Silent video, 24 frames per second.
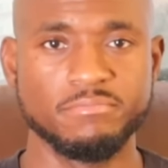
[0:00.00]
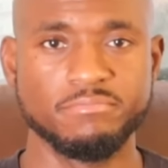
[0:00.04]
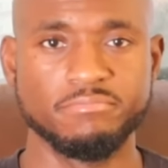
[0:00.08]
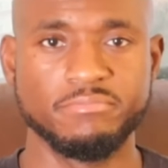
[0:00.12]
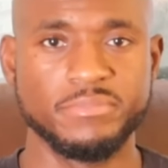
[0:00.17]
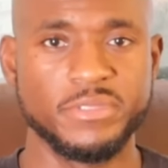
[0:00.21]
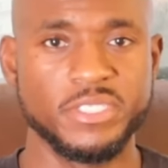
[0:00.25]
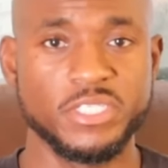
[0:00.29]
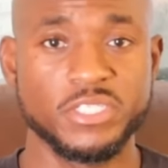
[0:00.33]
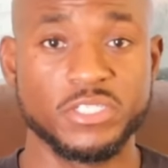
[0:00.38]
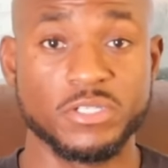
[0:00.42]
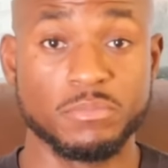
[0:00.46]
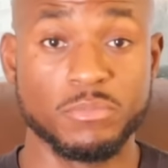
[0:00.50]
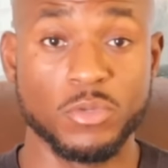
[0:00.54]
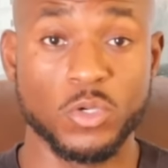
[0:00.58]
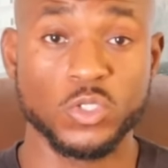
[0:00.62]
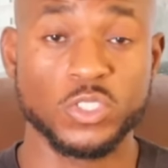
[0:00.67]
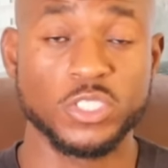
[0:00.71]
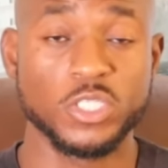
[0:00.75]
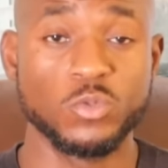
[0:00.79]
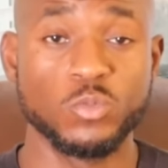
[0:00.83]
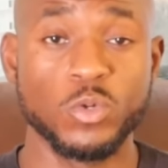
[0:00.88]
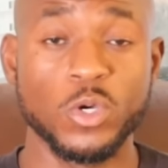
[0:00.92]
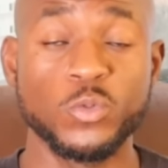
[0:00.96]
These are
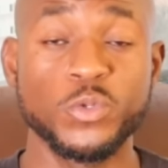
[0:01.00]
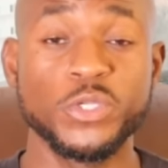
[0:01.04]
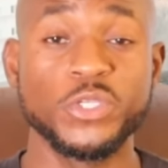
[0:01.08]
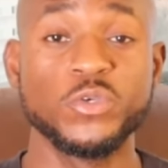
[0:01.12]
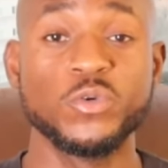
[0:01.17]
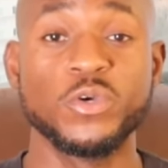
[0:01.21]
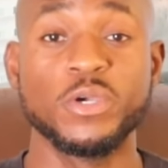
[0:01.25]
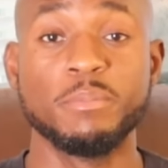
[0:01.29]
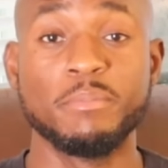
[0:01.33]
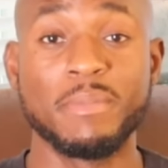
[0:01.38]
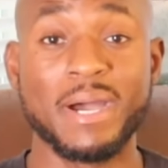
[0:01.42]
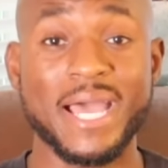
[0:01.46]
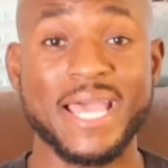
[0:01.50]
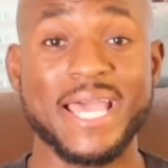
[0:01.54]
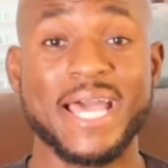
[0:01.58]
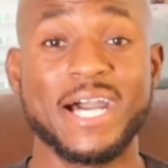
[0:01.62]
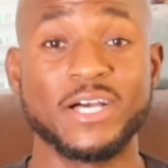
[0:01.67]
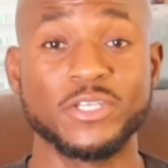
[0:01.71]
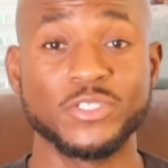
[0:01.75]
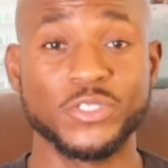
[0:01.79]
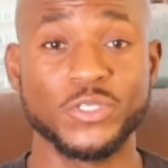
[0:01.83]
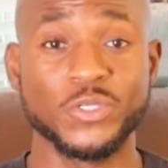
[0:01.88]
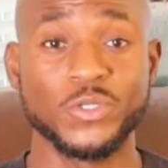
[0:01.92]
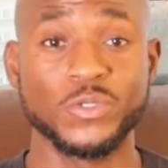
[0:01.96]
mostly what we do in my
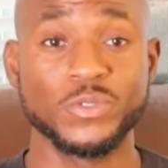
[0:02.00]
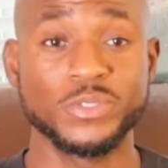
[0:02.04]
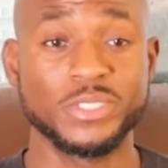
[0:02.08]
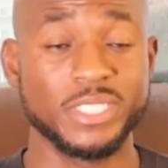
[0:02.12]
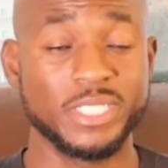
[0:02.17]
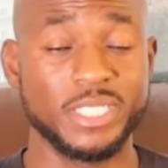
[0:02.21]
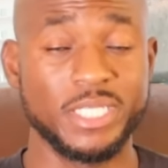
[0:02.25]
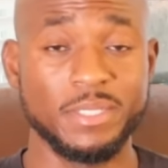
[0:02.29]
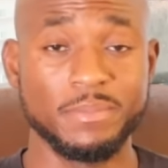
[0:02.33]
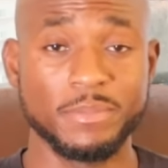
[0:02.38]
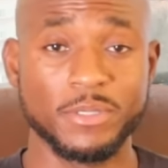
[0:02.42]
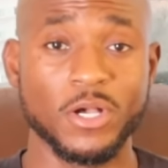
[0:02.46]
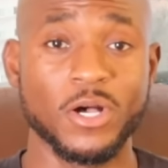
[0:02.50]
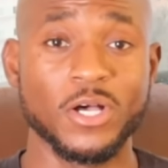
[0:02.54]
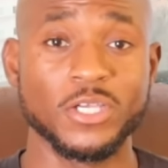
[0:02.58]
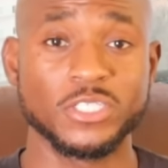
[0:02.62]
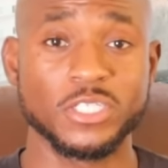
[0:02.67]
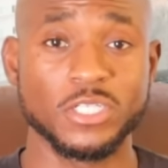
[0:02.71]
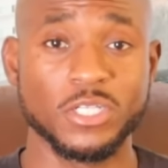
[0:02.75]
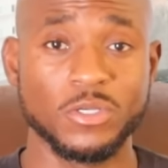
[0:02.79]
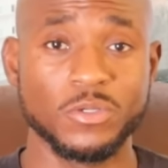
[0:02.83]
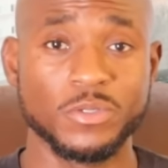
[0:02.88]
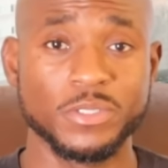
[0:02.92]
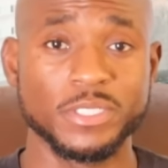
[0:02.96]
household to keep
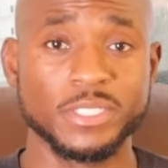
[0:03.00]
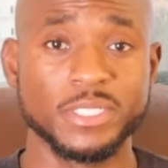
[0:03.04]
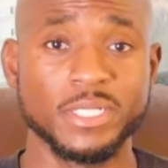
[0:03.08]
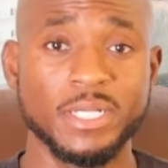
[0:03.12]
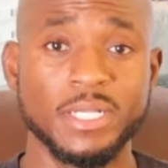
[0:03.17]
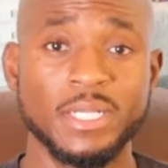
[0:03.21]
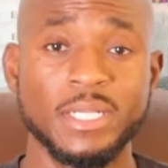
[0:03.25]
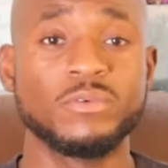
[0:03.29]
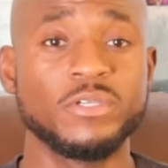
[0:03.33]
costs lower.